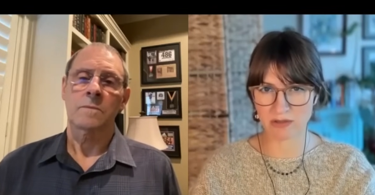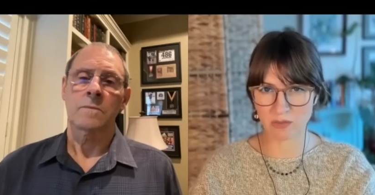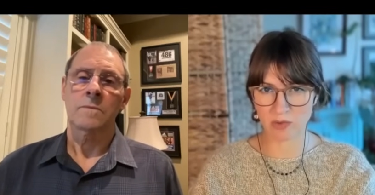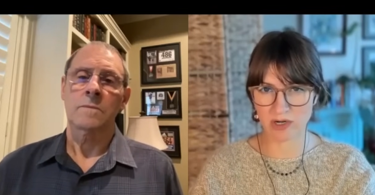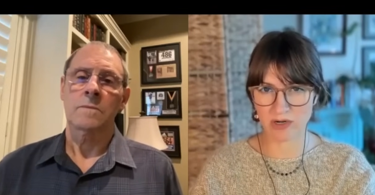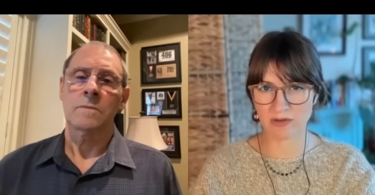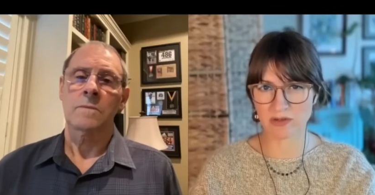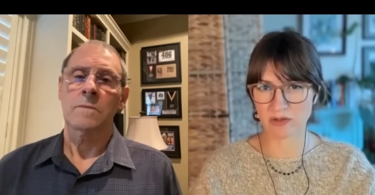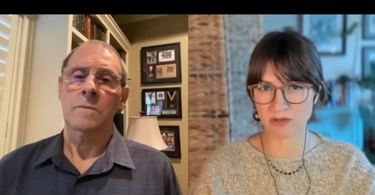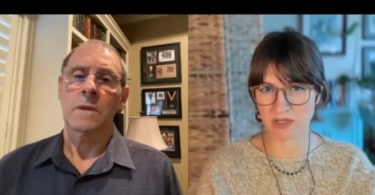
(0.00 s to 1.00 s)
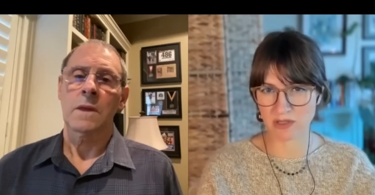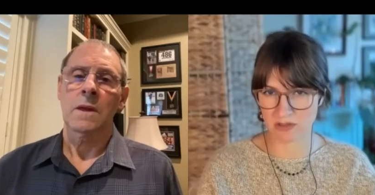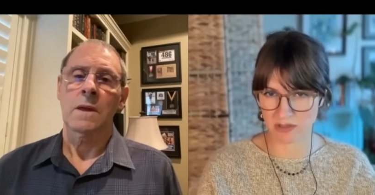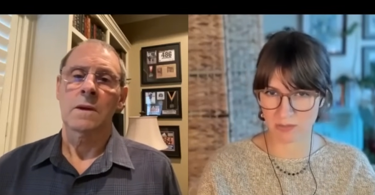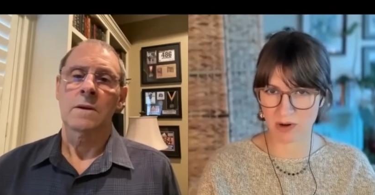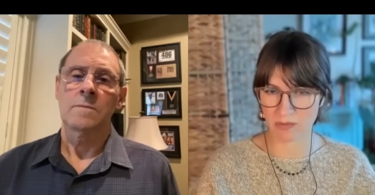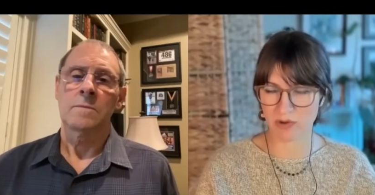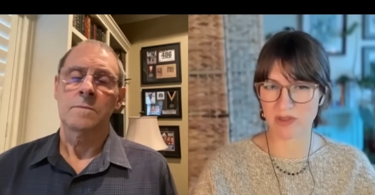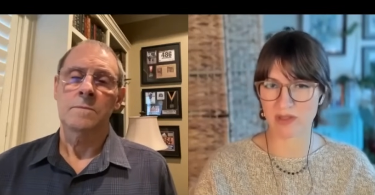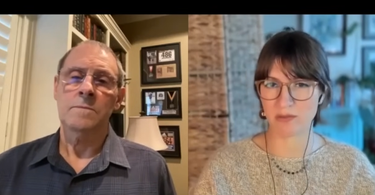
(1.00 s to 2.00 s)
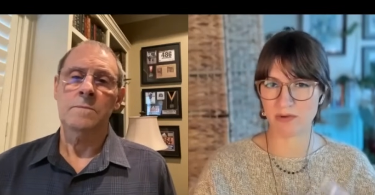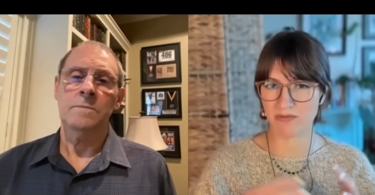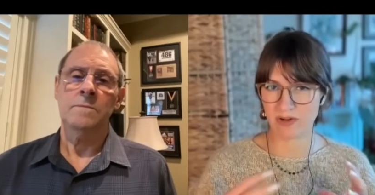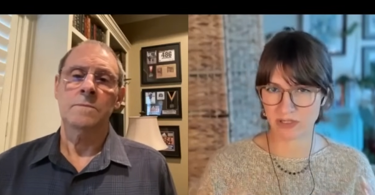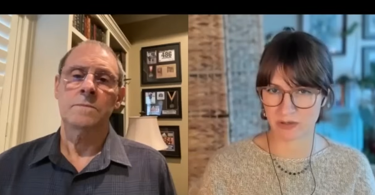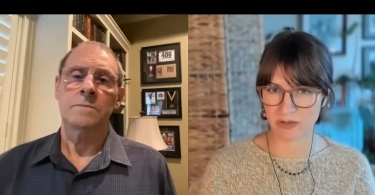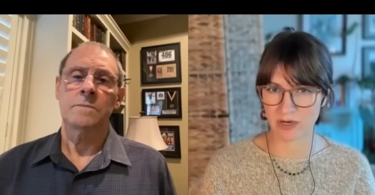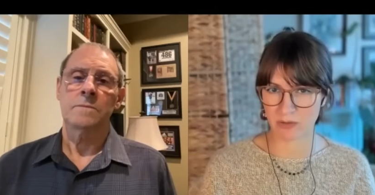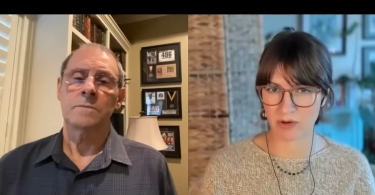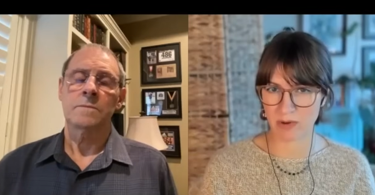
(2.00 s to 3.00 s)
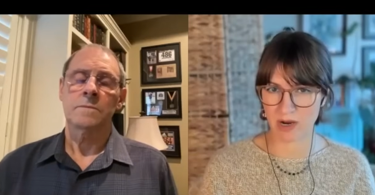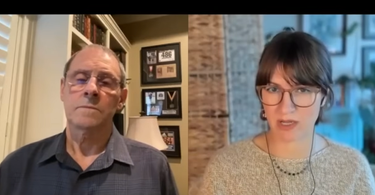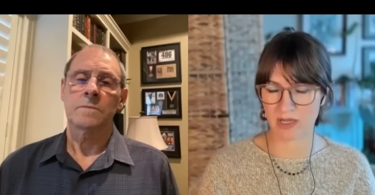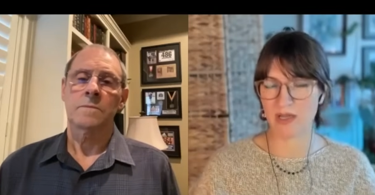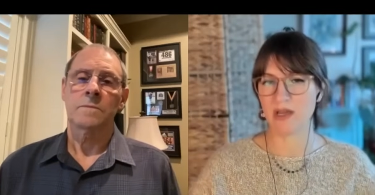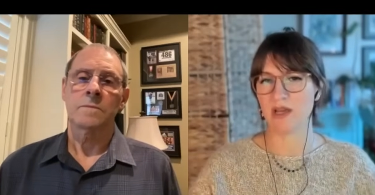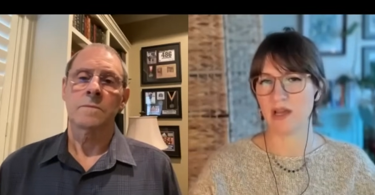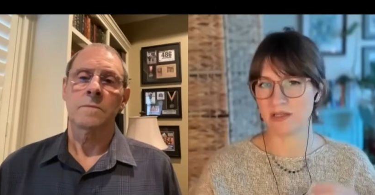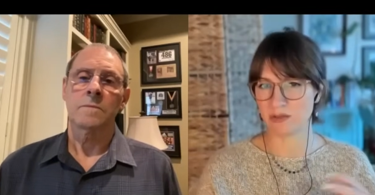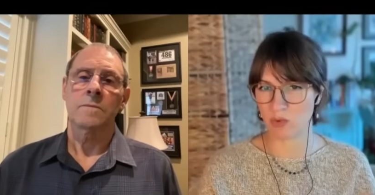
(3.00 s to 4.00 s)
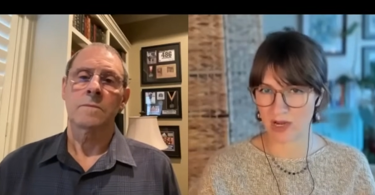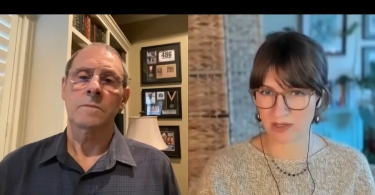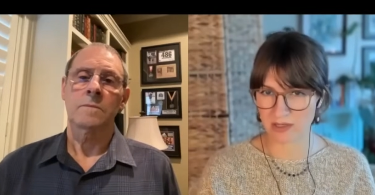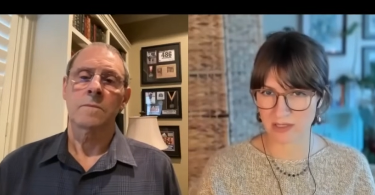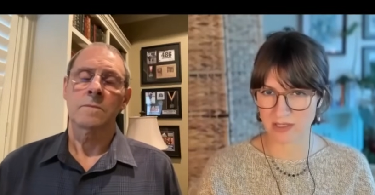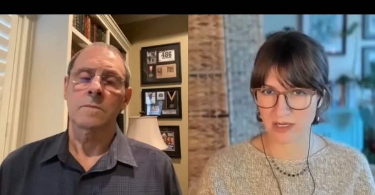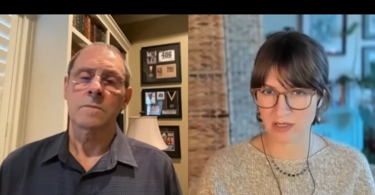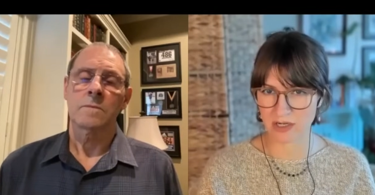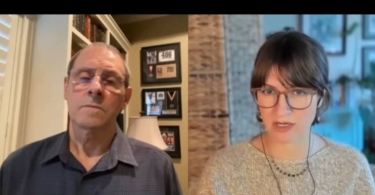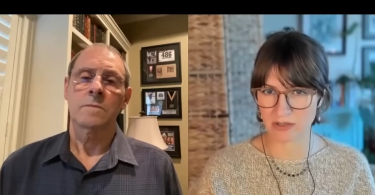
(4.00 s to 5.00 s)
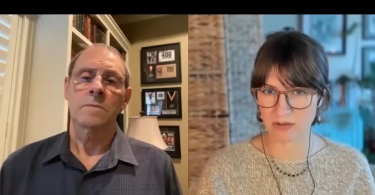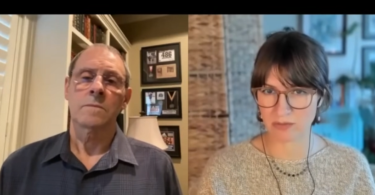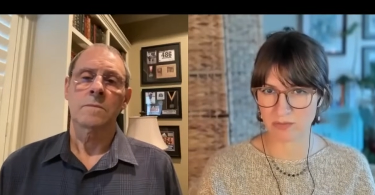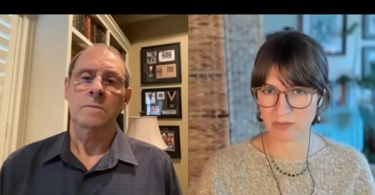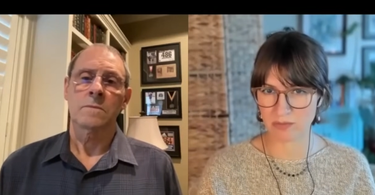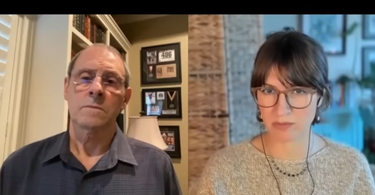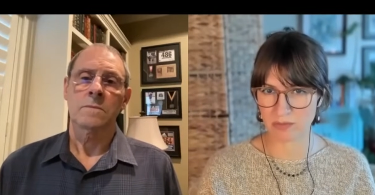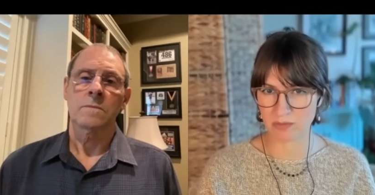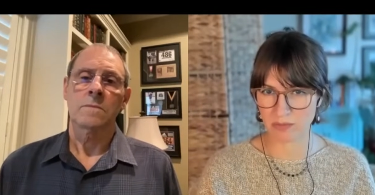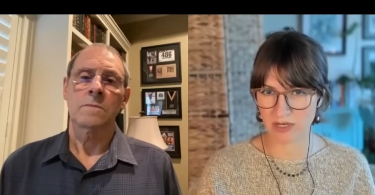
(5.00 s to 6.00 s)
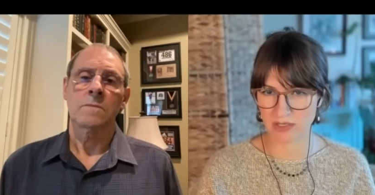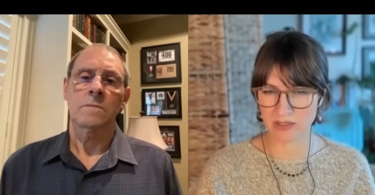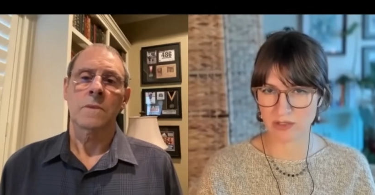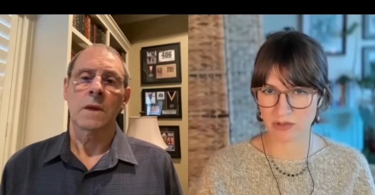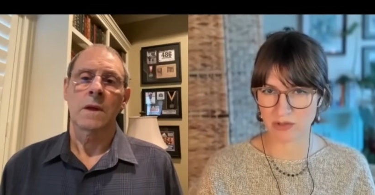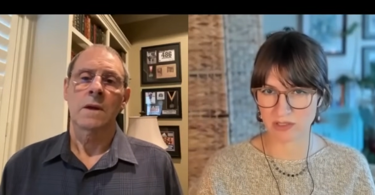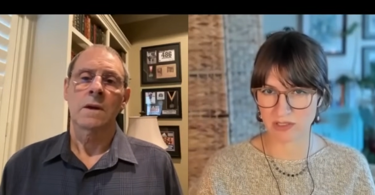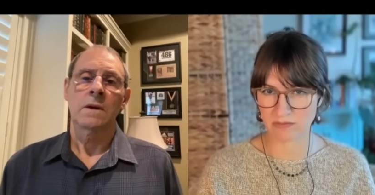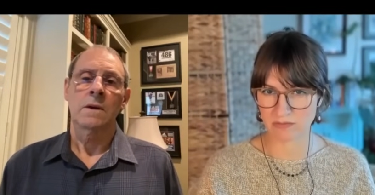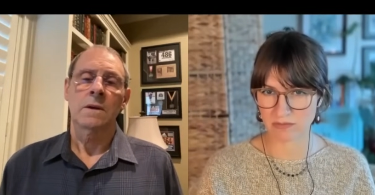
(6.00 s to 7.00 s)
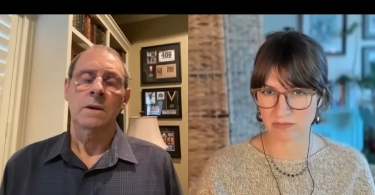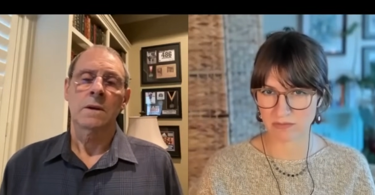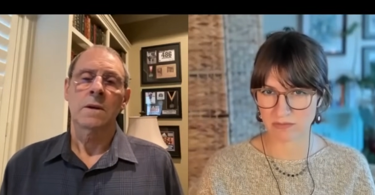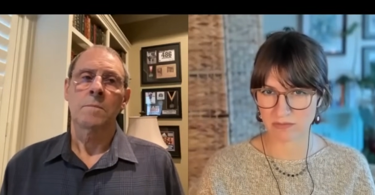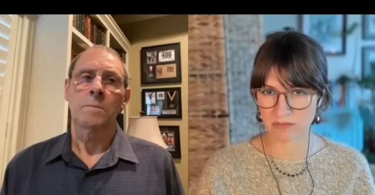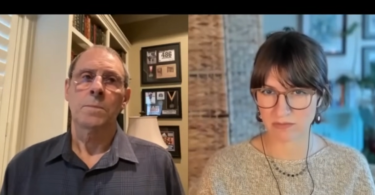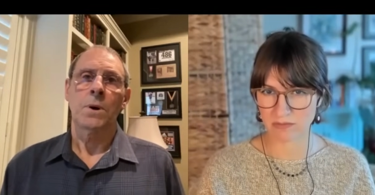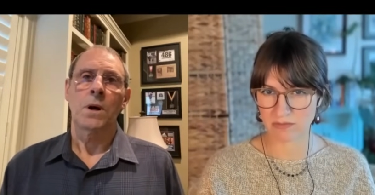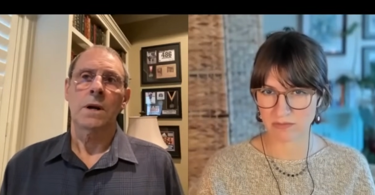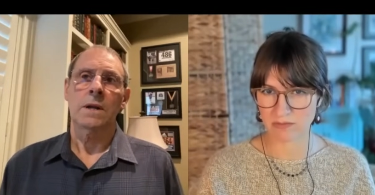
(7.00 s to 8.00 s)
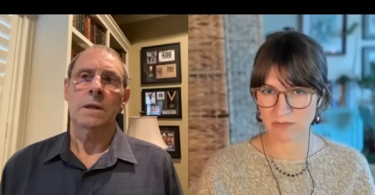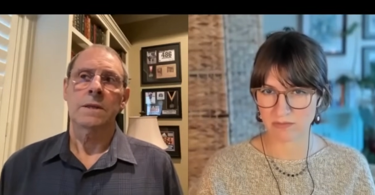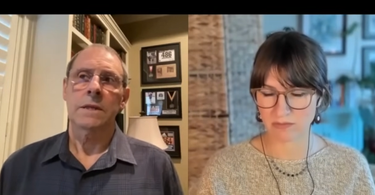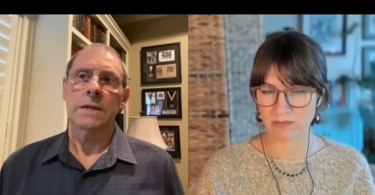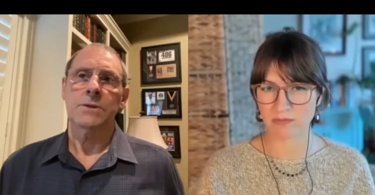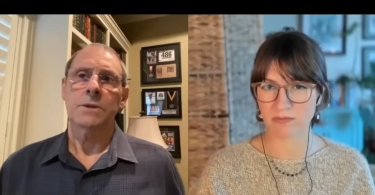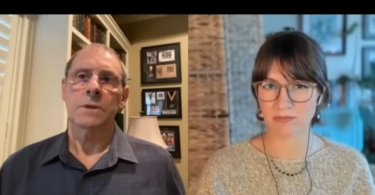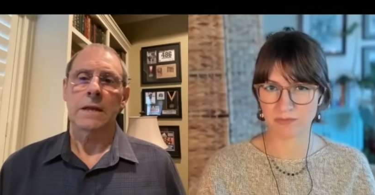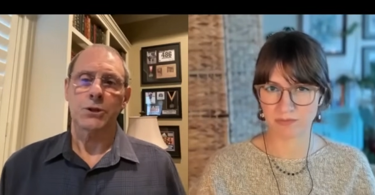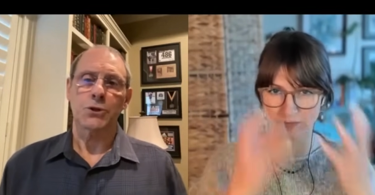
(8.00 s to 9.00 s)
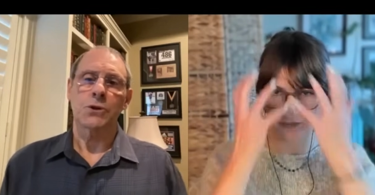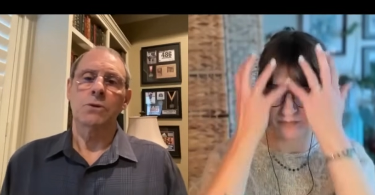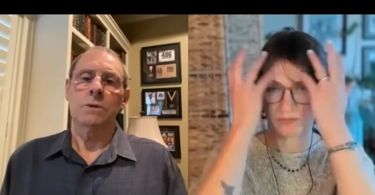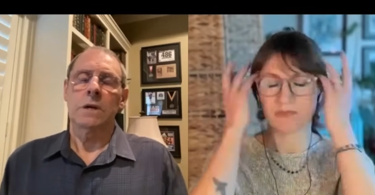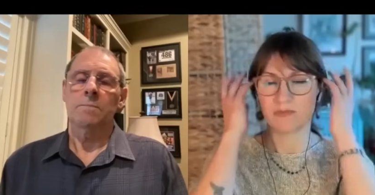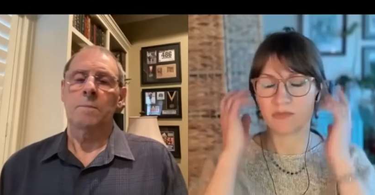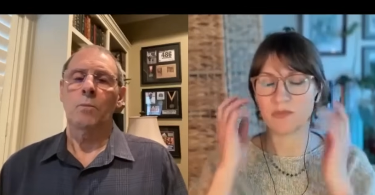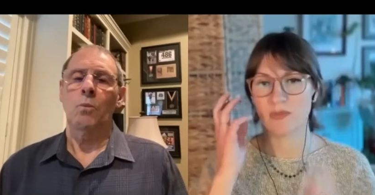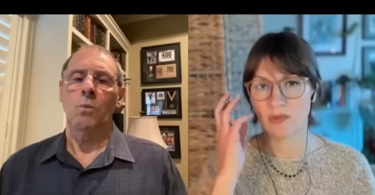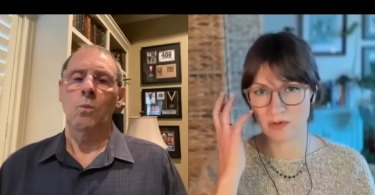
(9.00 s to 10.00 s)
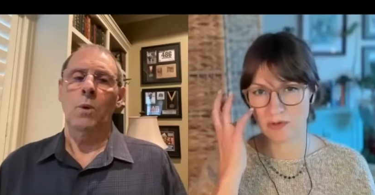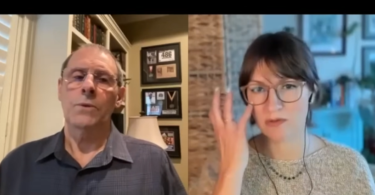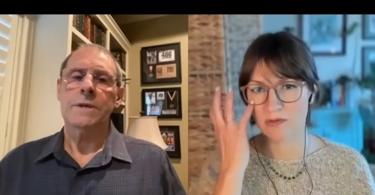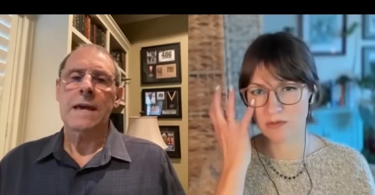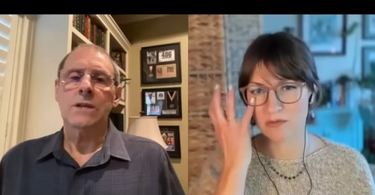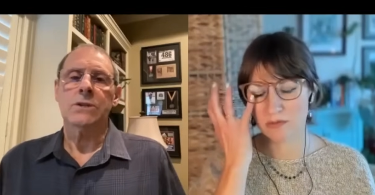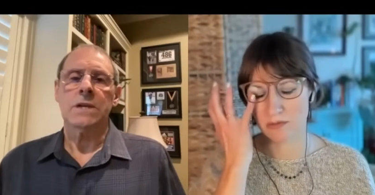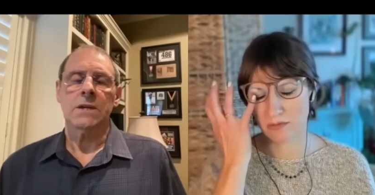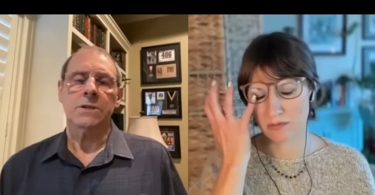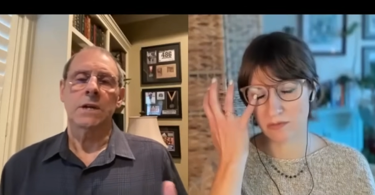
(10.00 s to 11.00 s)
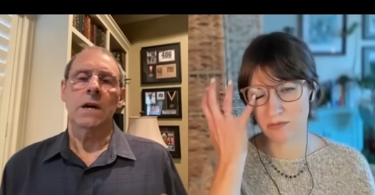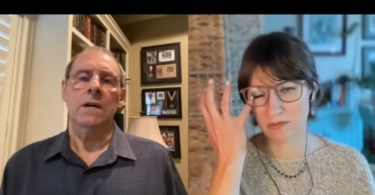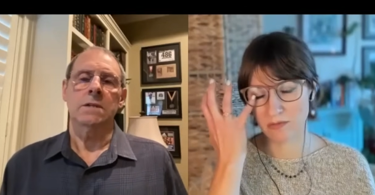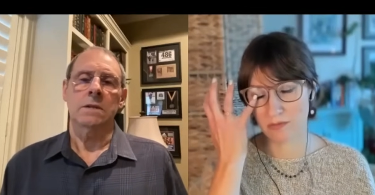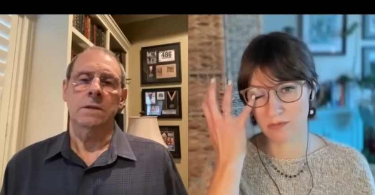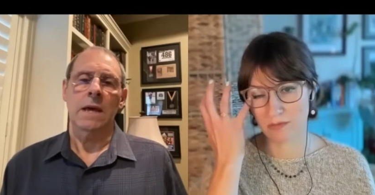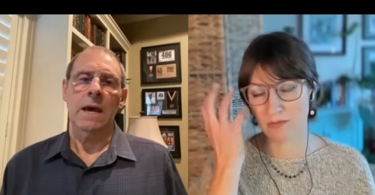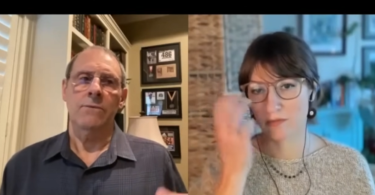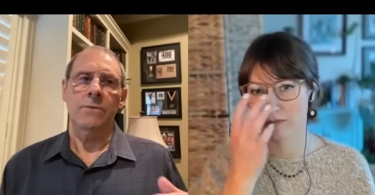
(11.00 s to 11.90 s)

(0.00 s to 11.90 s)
Speaker 1: to one another. So there's the problem within the professional network body as well as in the educational
Speaker 2: institutions. Part that that's true. The, what the ACS does, they have